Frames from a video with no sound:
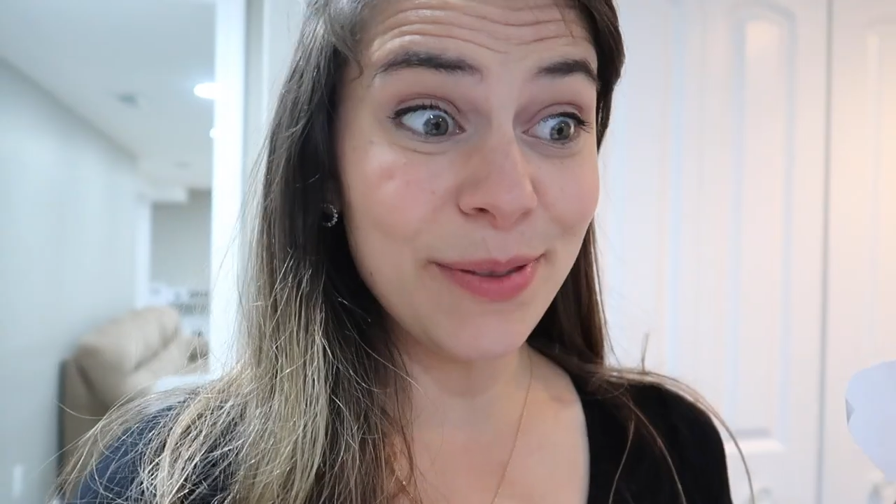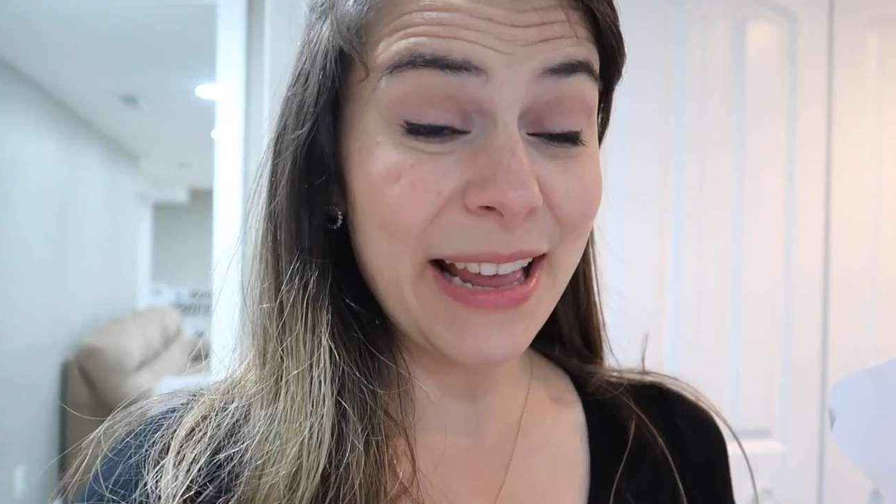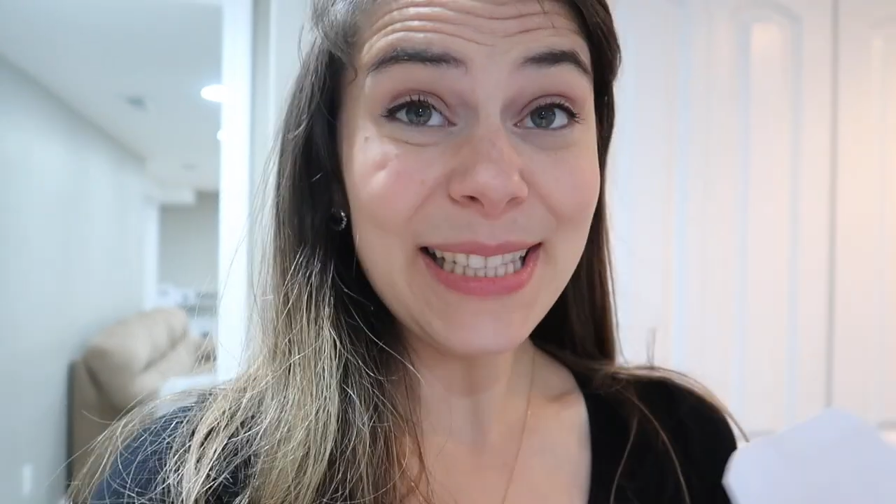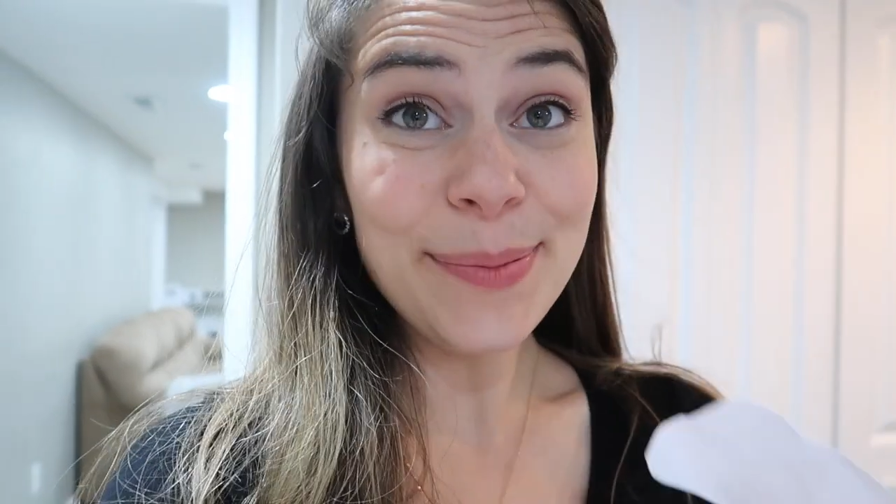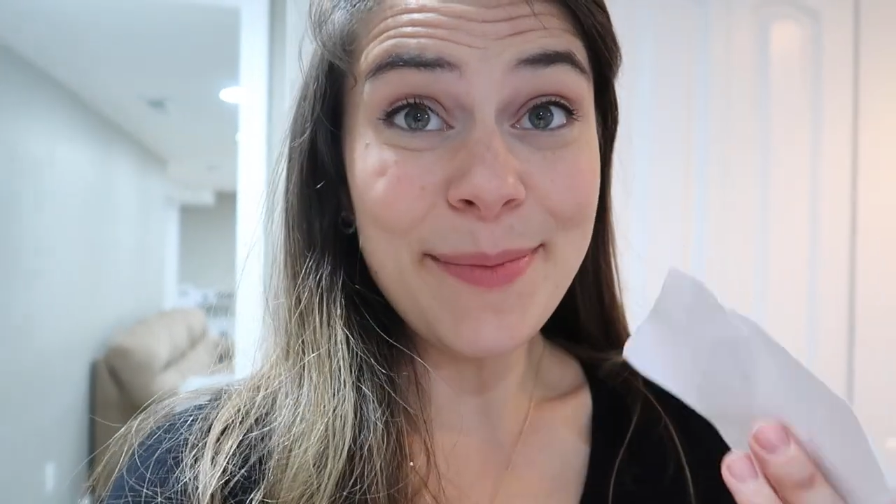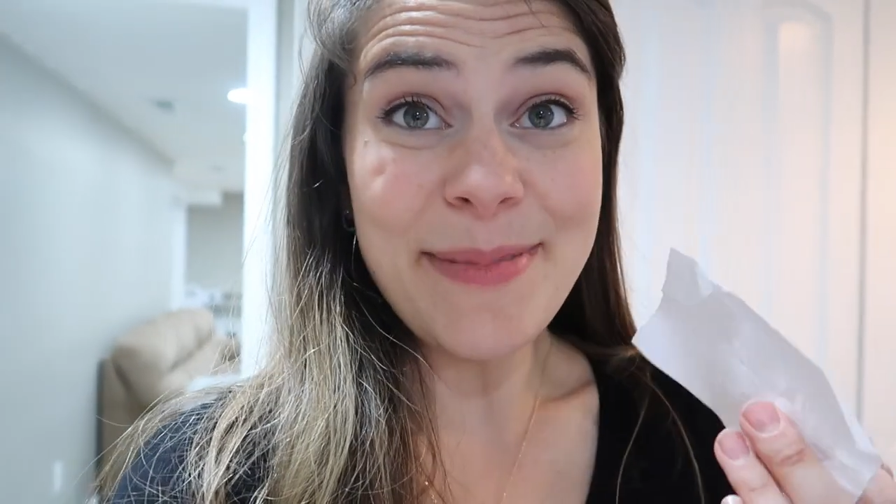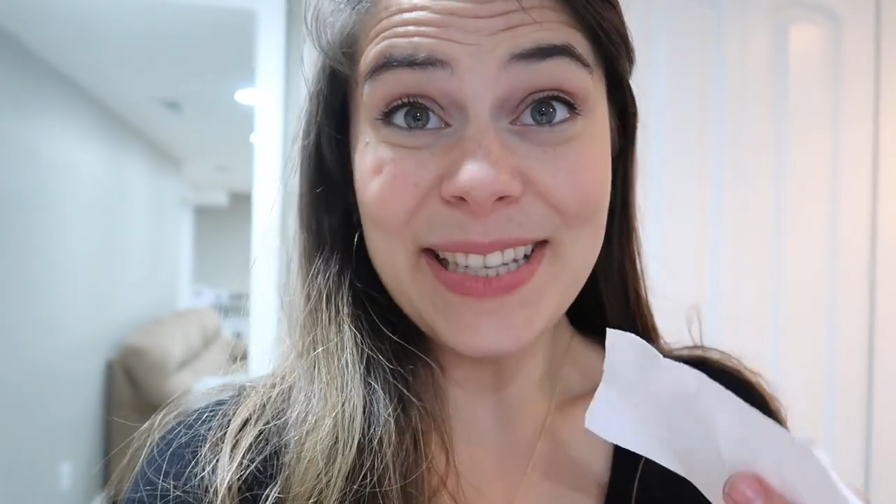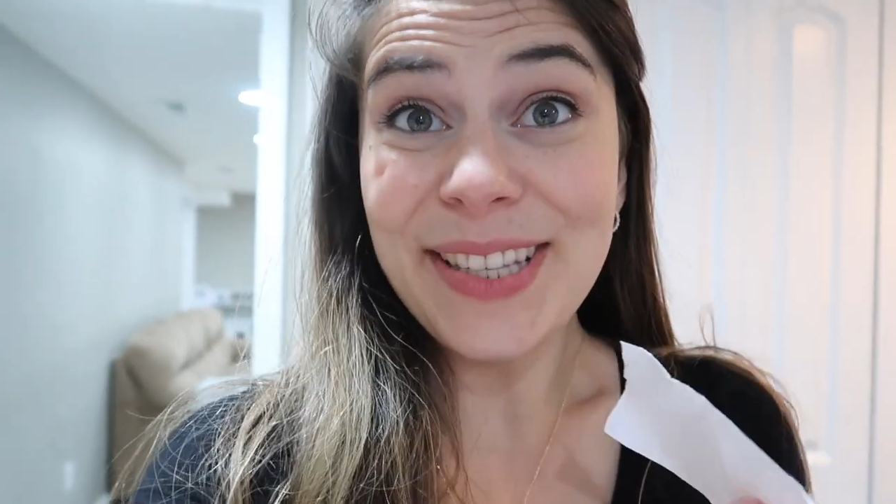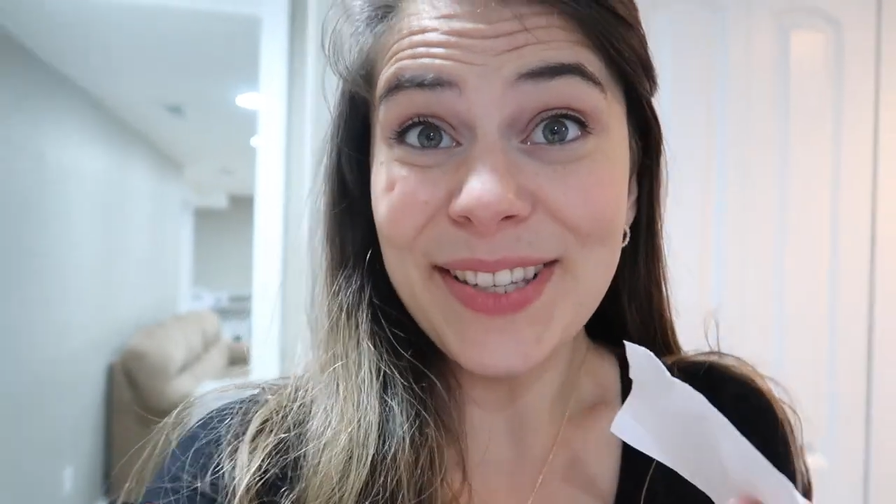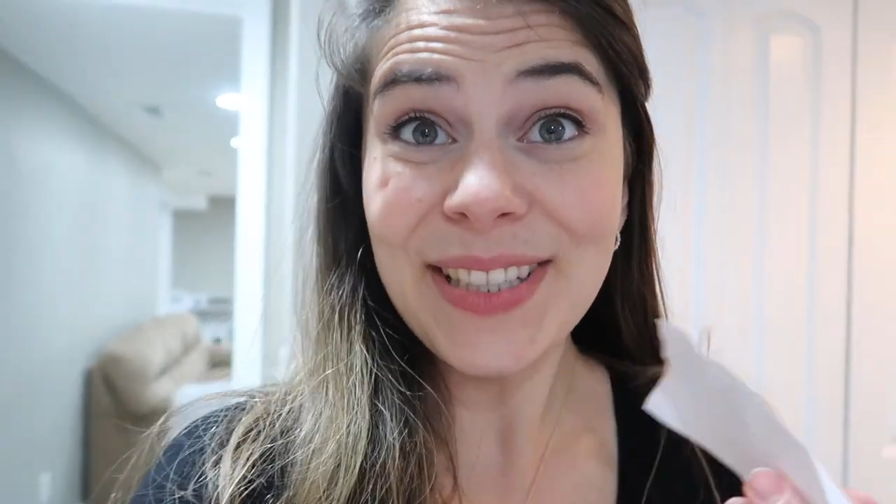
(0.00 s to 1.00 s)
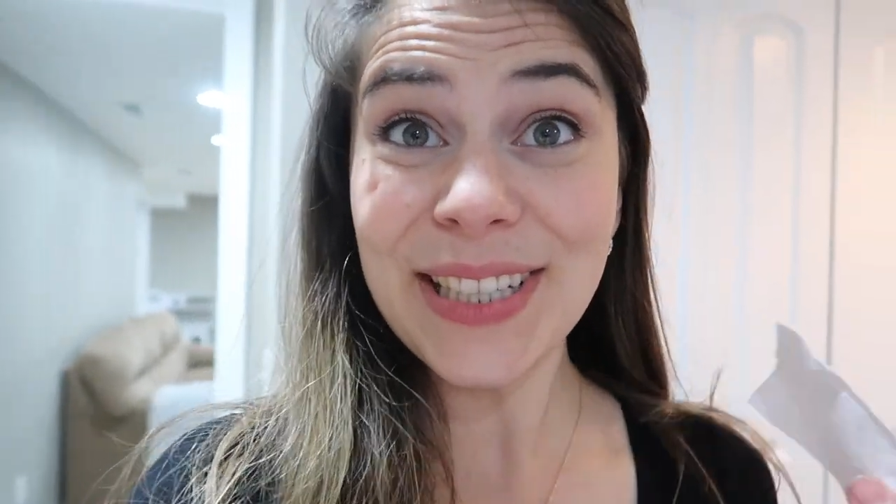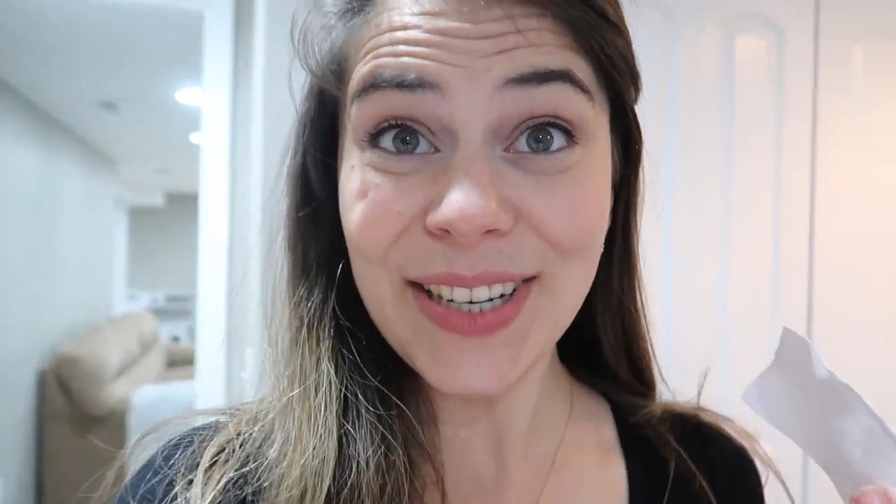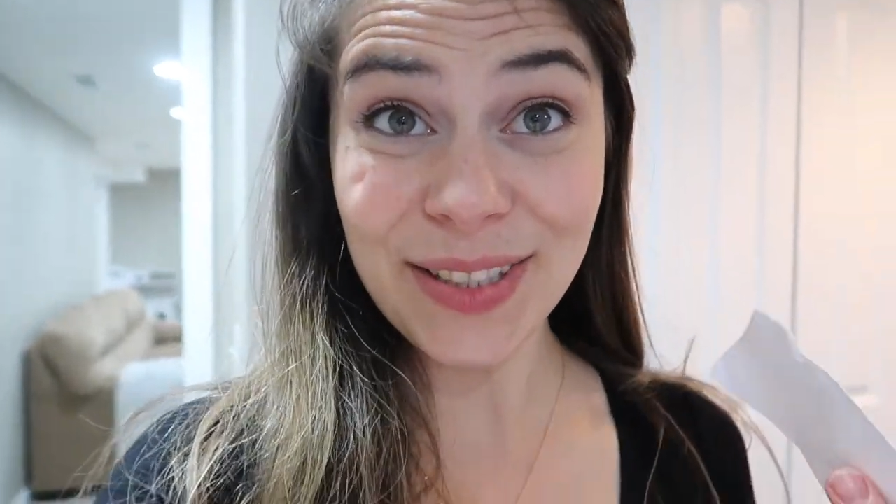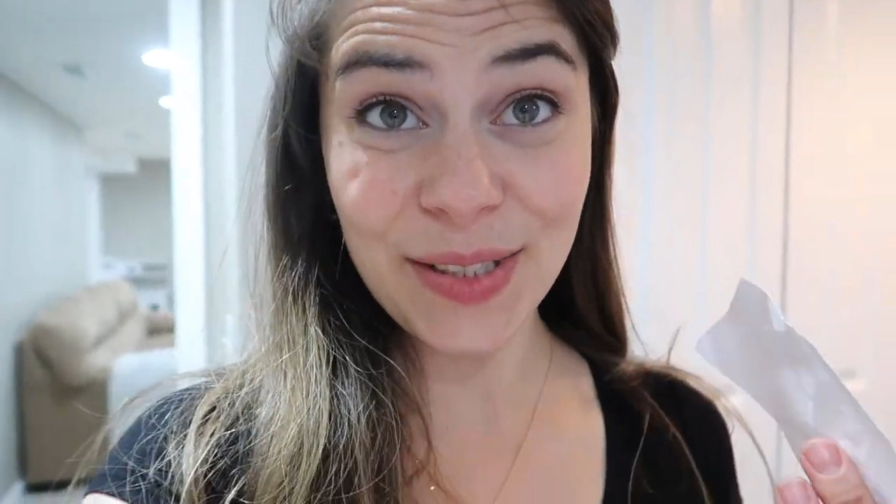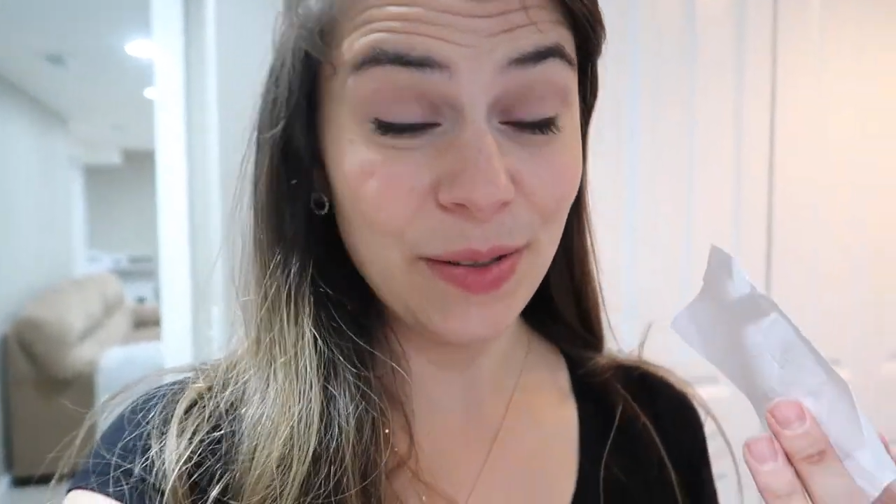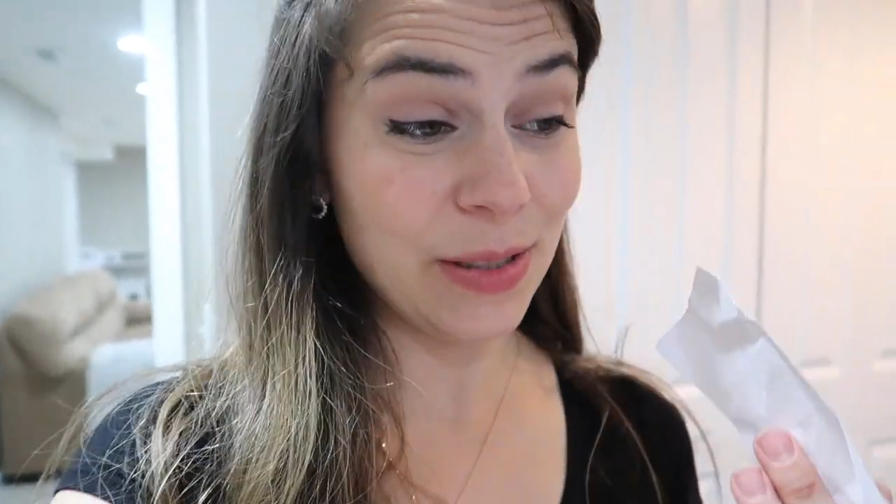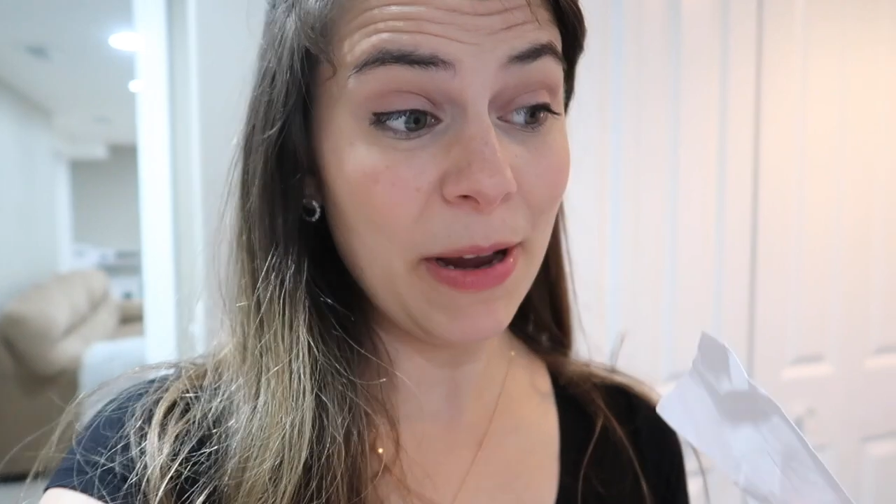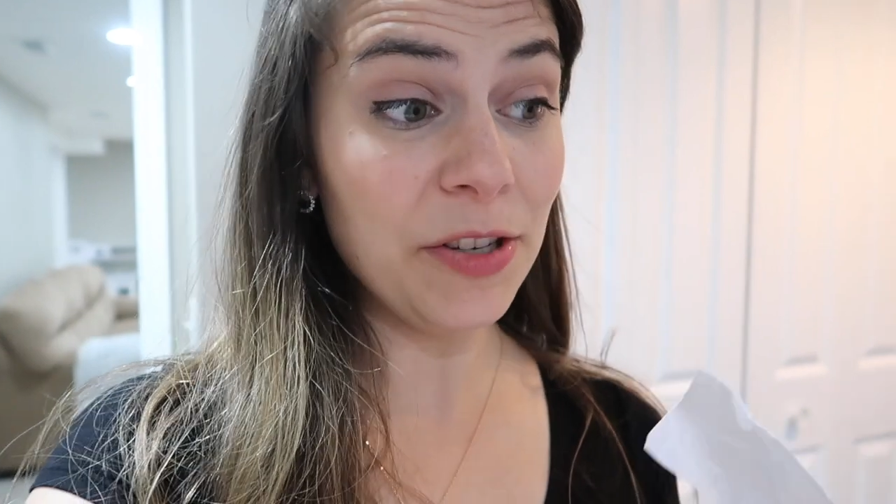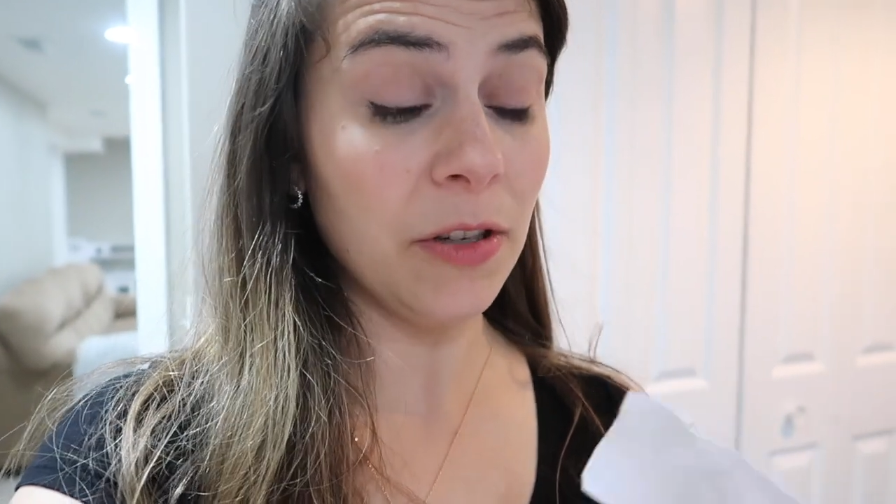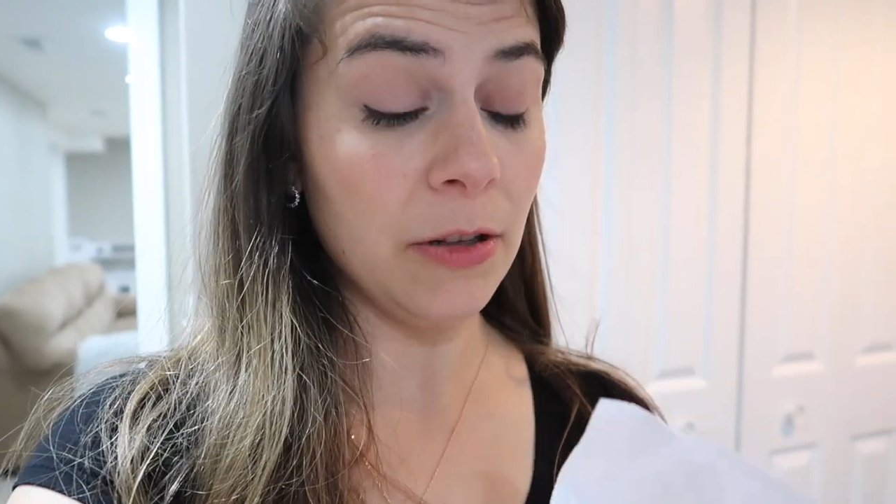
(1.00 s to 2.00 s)
That's what makes Yesteria doll so
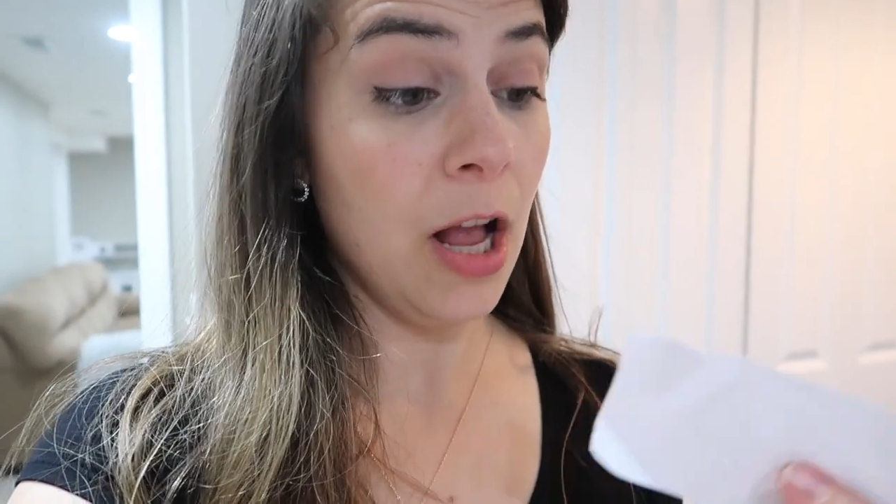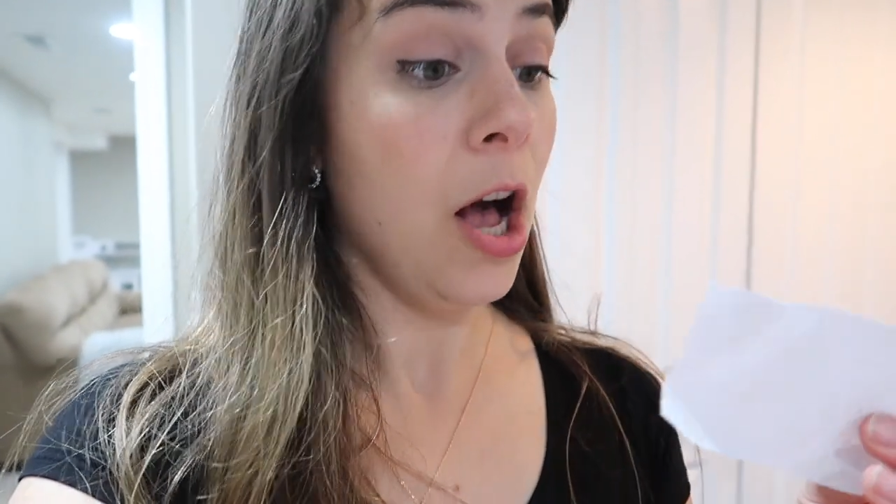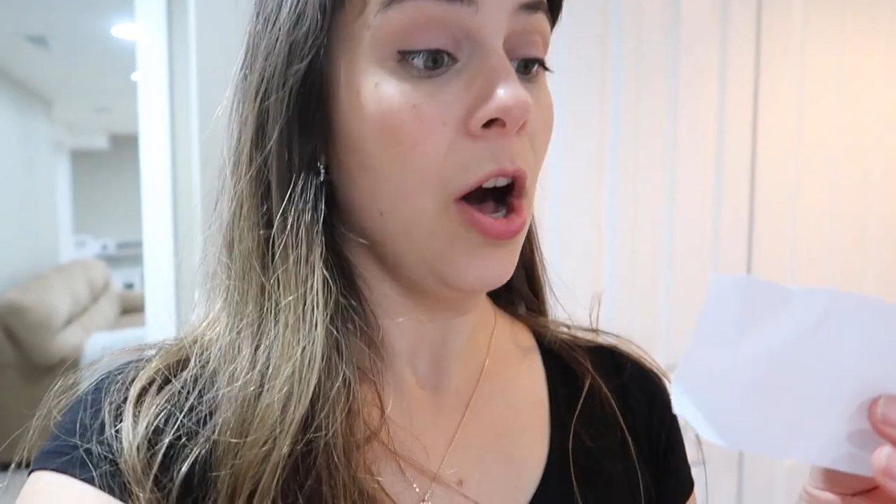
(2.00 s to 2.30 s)
special.